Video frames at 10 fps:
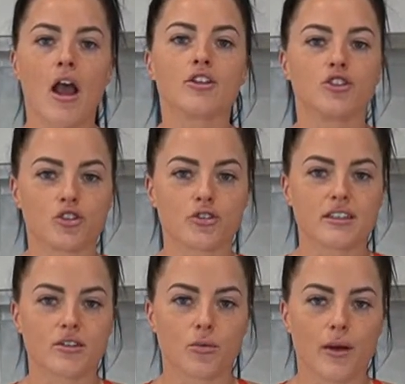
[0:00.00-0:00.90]

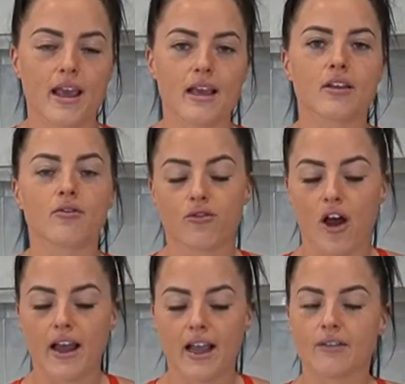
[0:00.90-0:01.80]
During the week,
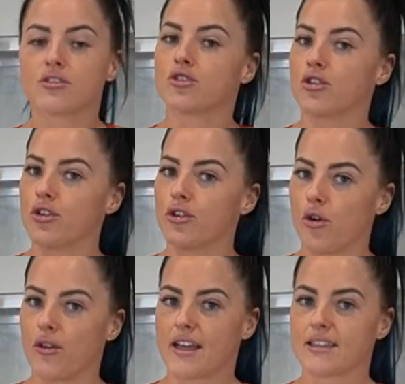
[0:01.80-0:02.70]
Friday afternoon
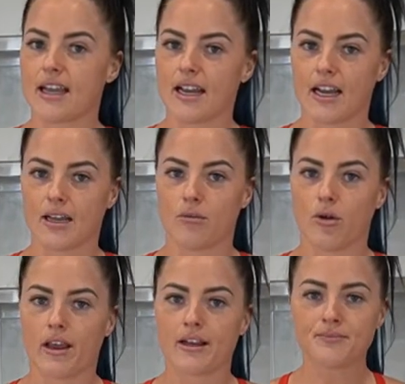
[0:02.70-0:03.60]
or that Saturday
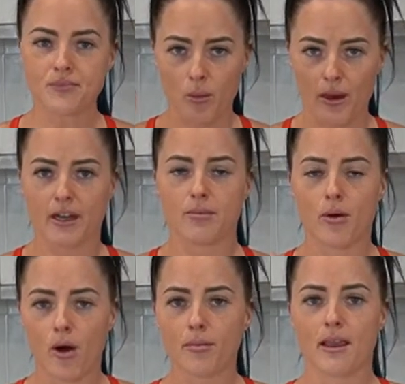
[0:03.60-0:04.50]
morning, we're going to
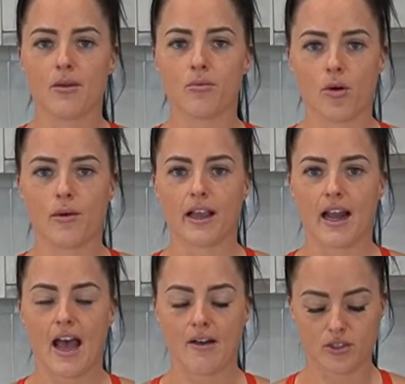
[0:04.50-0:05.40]
pop in what we're going to
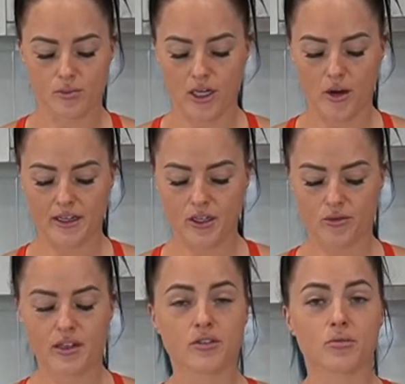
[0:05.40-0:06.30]
have. So we're going to
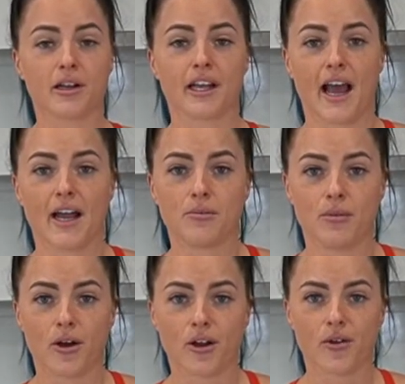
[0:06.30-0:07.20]
grilled, we're going to add a
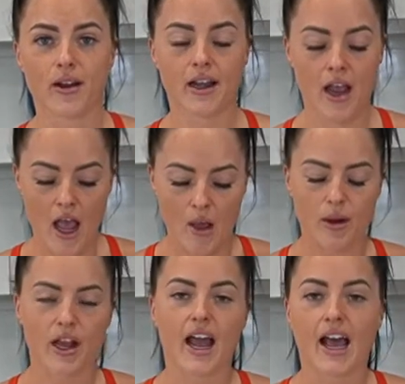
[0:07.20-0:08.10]
burger in, and we're
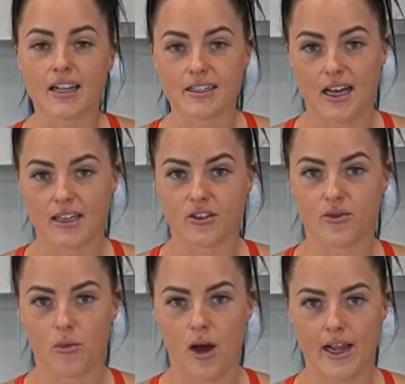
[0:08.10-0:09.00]
going to add a glass
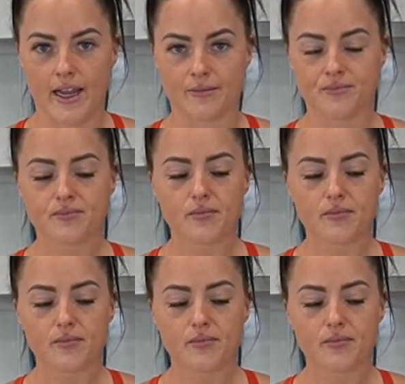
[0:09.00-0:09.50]
of wine in.